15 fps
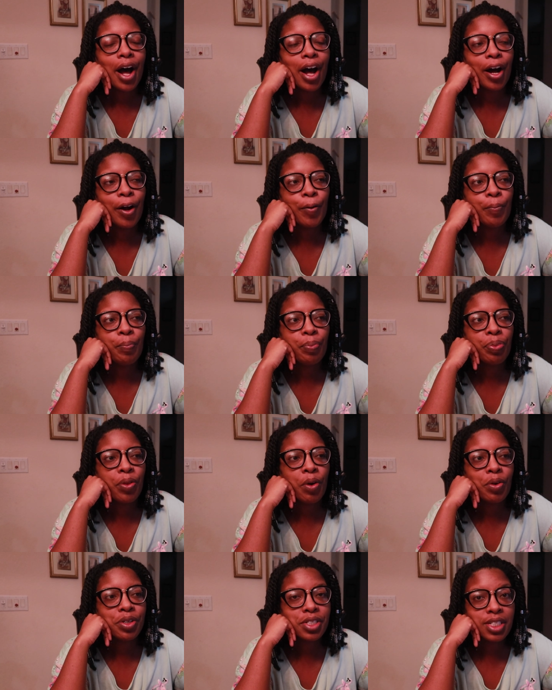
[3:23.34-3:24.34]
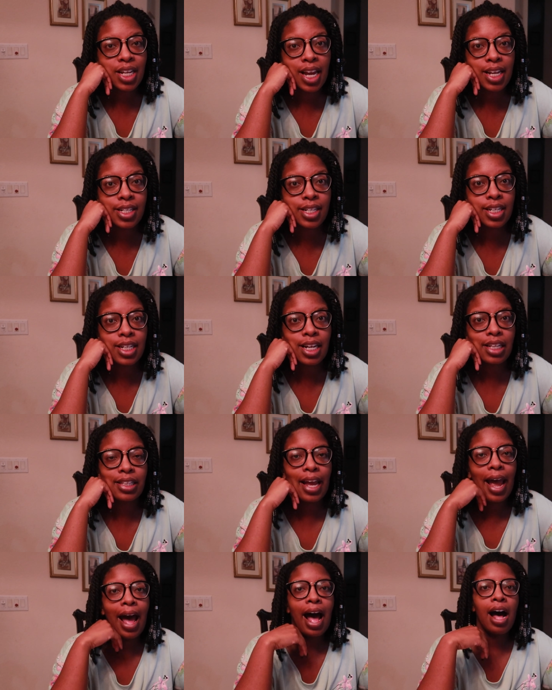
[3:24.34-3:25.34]
um, thursday to look at
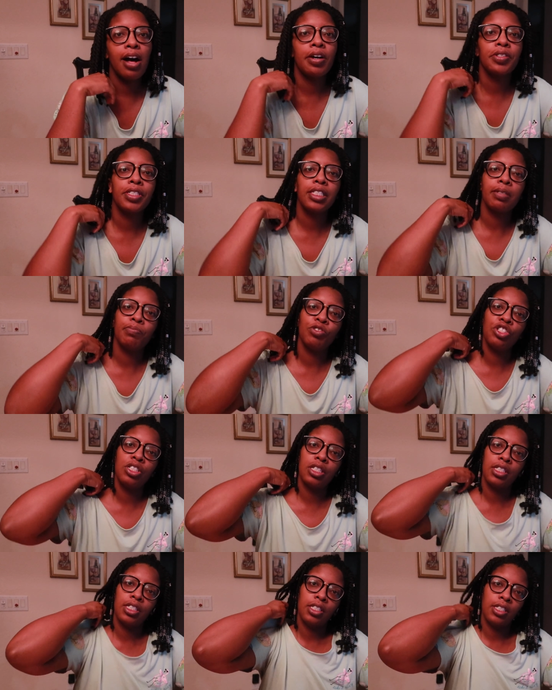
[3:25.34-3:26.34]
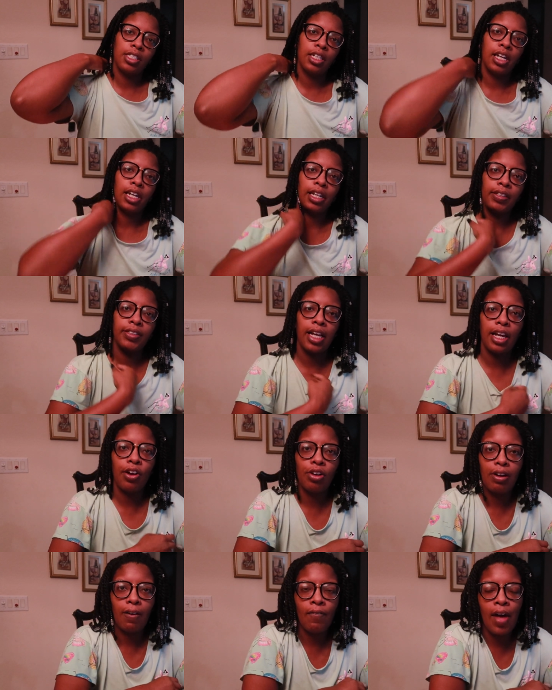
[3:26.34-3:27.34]
the house she's a sister that lives out
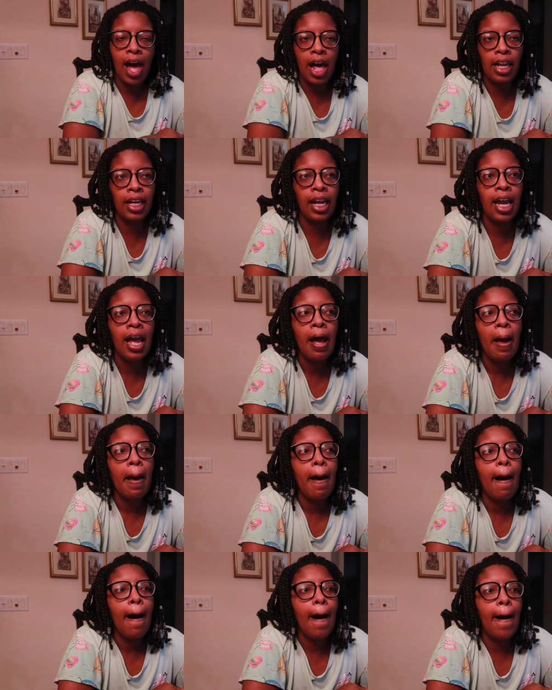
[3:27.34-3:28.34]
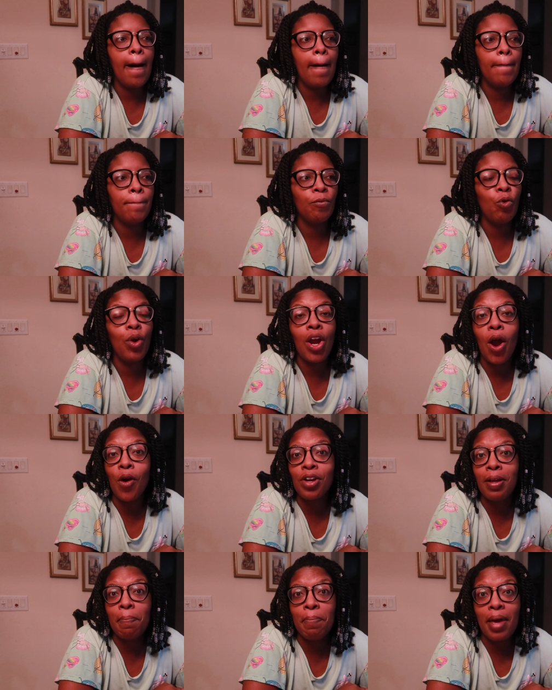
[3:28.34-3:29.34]
here in the valley um, we
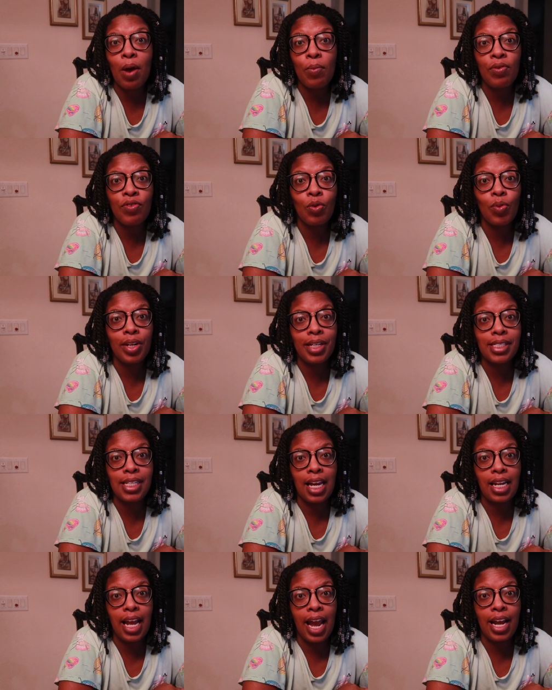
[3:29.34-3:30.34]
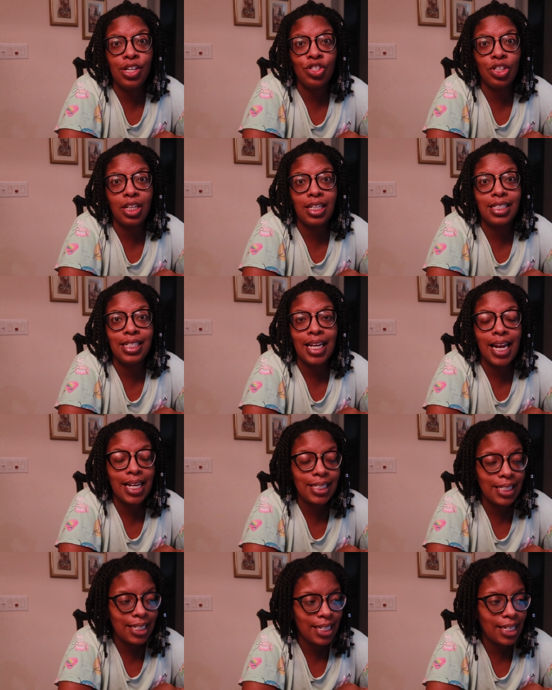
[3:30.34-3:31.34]
already met with a real estate agent in
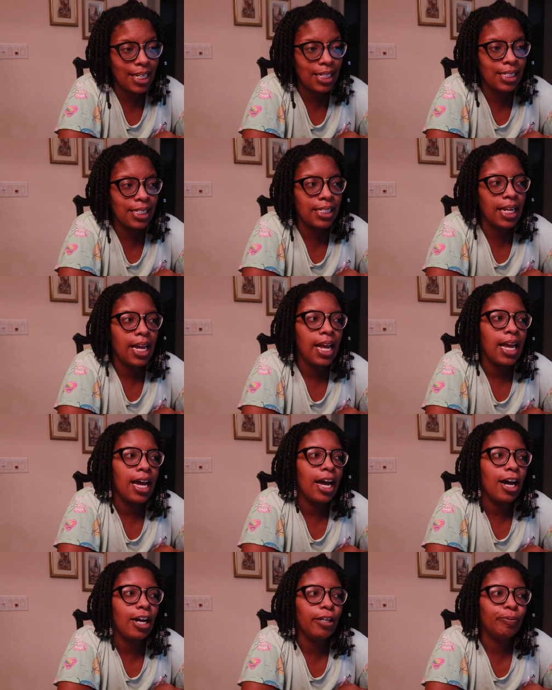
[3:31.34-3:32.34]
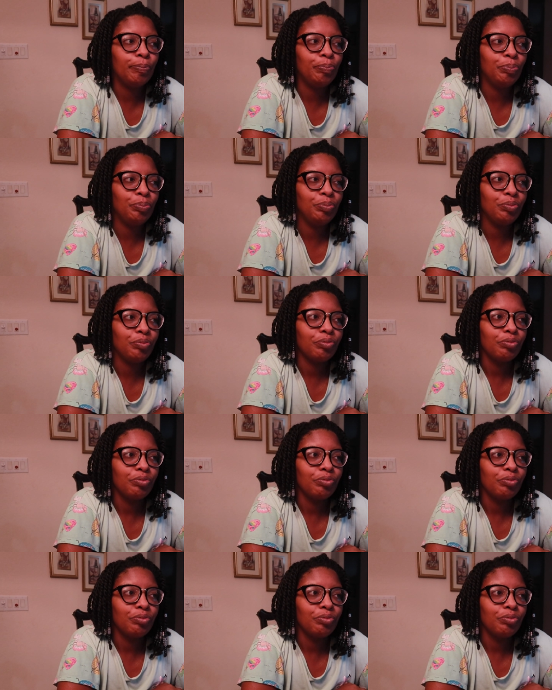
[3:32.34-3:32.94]
texas um,